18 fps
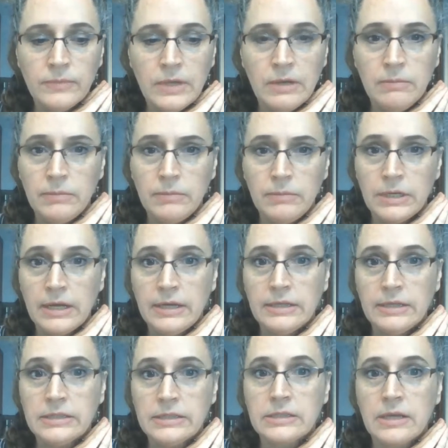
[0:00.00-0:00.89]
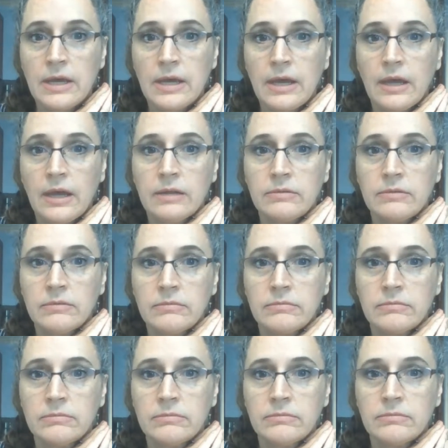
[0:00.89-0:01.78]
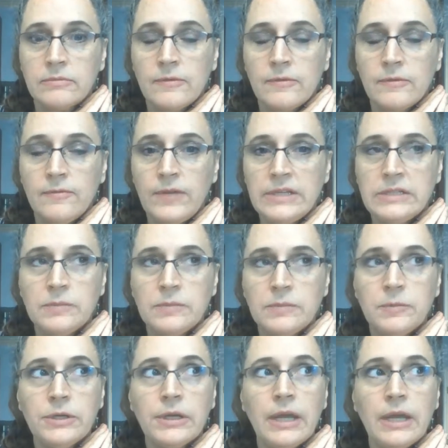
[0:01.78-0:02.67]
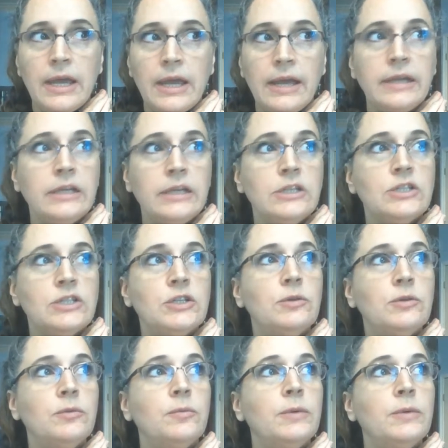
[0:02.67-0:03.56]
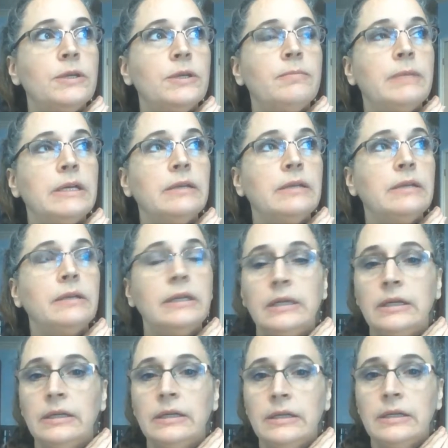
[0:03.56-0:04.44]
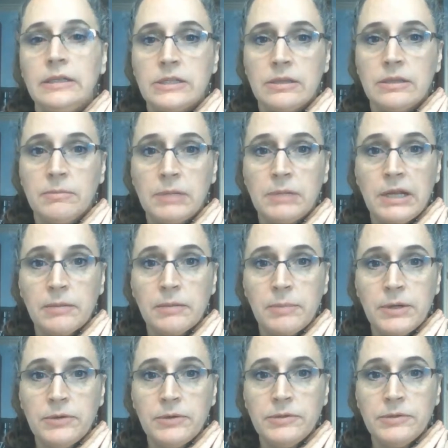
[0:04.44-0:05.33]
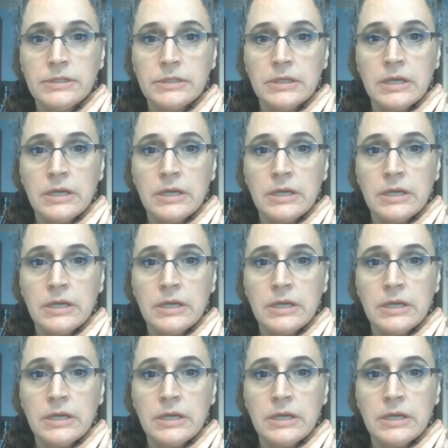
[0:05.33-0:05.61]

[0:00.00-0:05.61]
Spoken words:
because Facebook had an issue with me linking it to the blog post,